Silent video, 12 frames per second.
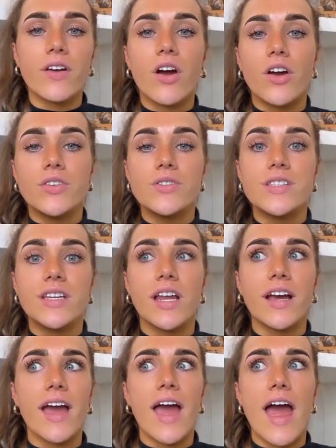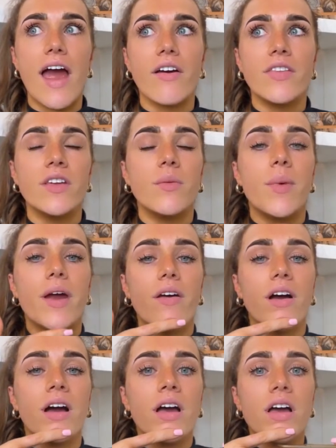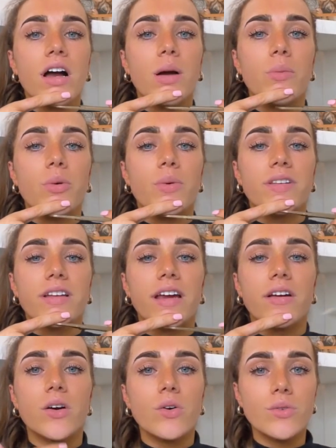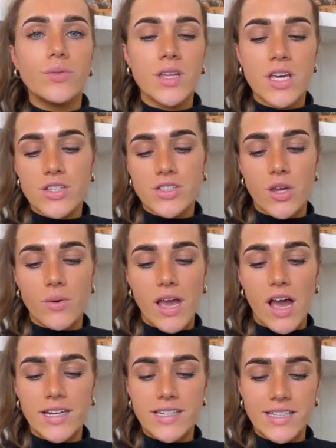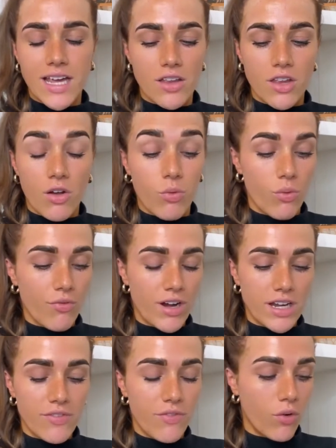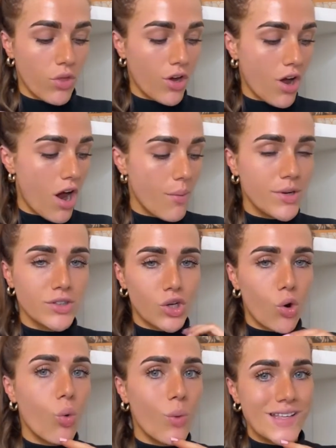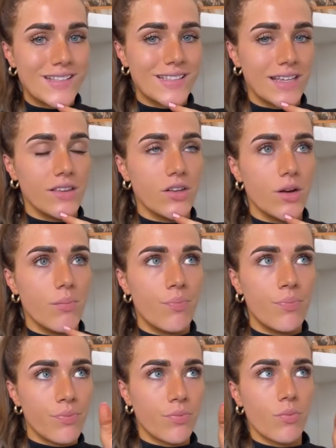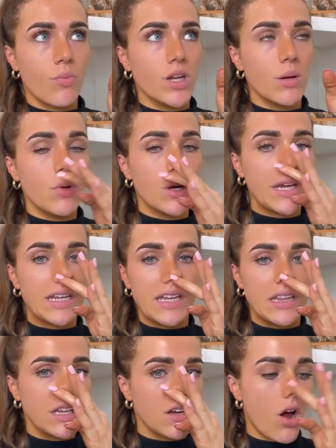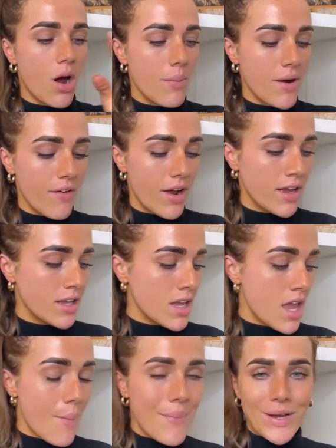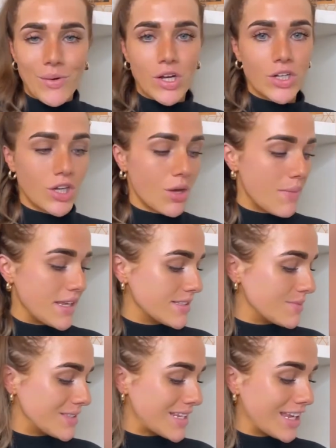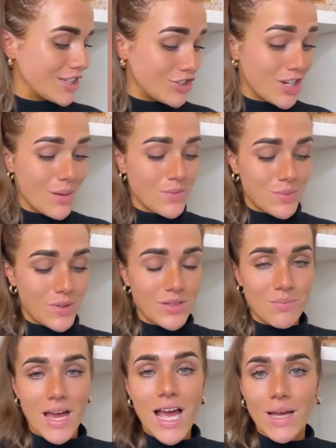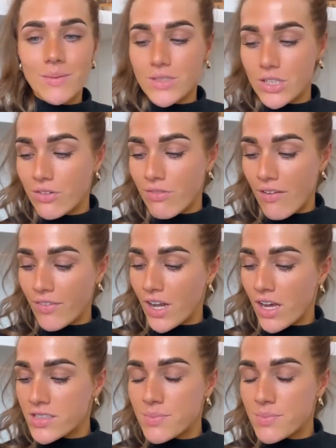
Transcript: and you see like a hair in the mirror, I'm always like, oh. So yeah, I need to get another one really for the car, because I always see them when I'm looking in the car mirror. But anyway, I'm going to go make some steak and chips because I'm absolutely ravenous.